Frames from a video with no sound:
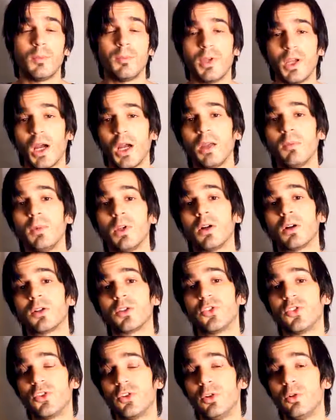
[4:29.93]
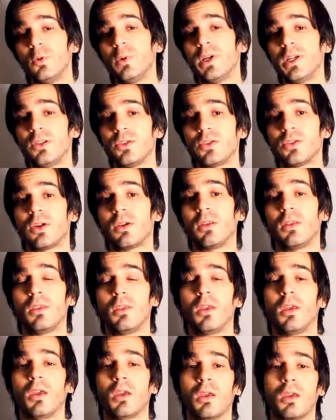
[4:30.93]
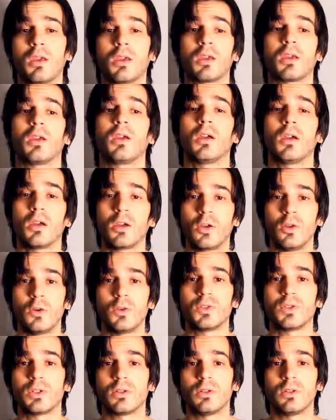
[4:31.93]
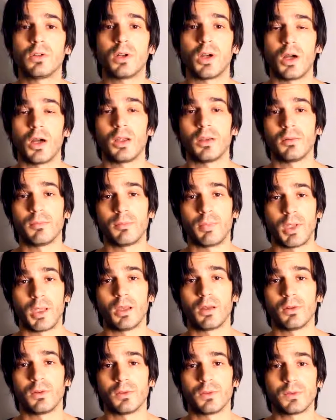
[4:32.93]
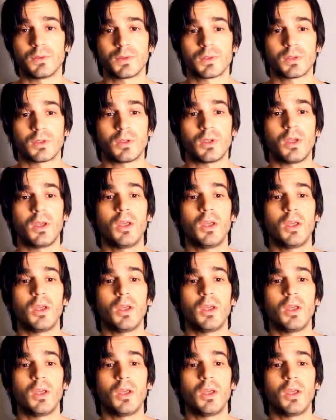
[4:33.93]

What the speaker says: Behind me are 2-inch thick acoustical cotton panels,